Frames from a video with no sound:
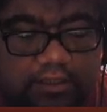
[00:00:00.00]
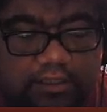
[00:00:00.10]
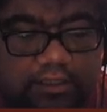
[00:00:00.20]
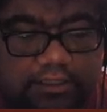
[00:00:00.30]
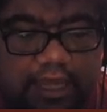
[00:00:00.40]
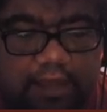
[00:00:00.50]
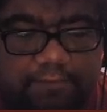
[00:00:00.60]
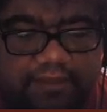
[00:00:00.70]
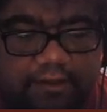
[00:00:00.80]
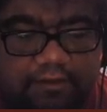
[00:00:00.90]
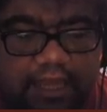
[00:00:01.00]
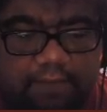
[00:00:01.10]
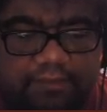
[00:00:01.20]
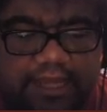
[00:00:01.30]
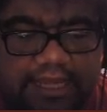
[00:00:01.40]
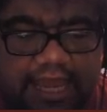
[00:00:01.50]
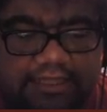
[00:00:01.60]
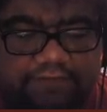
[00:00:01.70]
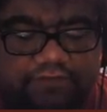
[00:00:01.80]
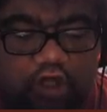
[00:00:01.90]
Yeah, but they can't
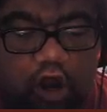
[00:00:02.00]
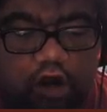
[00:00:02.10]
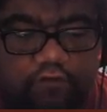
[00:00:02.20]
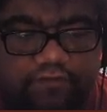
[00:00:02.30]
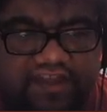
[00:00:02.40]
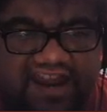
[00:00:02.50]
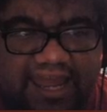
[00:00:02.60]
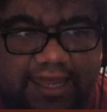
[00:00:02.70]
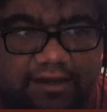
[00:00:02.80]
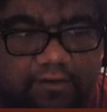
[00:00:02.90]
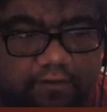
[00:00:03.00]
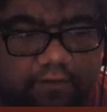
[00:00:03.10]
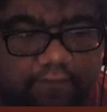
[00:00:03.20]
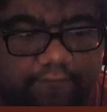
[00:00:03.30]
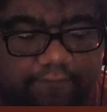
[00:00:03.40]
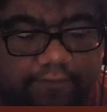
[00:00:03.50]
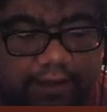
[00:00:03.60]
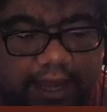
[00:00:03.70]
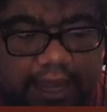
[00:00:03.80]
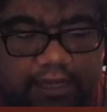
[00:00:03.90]
lift a car over their head.
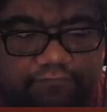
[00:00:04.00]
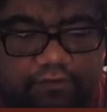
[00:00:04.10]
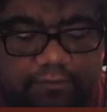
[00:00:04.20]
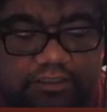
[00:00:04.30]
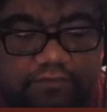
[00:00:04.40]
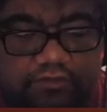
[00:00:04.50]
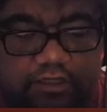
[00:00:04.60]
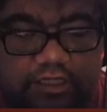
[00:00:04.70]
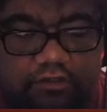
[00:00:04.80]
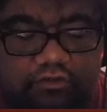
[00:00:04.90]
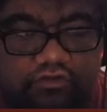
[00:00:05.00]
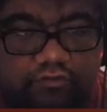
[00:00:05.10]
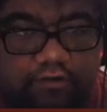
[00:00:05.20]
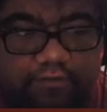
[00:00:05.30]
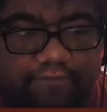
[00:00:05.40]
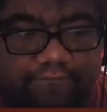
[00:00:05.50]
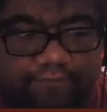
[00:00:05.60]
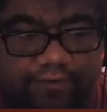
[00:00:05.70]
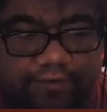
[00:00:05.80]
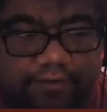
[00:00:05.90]
I can feel myself starting to get a little drunk.
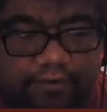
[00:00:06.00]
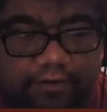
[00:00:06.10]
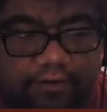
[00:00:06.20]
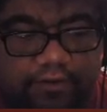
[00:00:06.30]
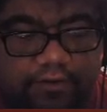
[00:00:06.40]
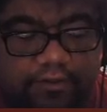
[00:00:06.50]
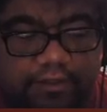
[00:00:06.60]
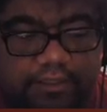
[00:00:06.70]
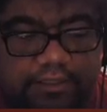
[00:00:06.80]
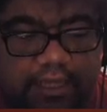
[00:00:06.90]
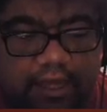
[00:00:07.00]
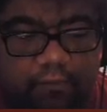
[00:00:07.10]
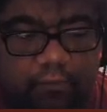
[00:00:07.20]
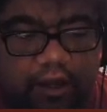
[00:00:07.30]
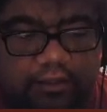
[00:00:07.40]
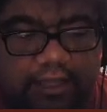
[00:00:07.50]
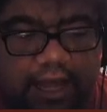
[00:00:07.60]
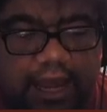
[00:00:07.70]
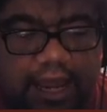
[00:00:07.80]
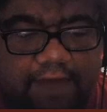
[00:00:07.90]
Yeah, well,
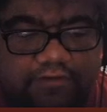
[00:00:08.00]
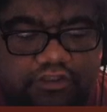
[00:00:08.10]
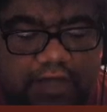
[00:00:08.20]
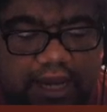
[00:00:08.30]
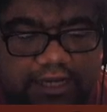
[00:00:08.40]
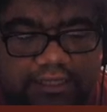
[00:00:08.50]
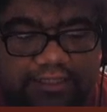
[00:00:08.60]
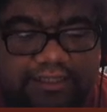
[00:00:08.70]
I haven't tried it.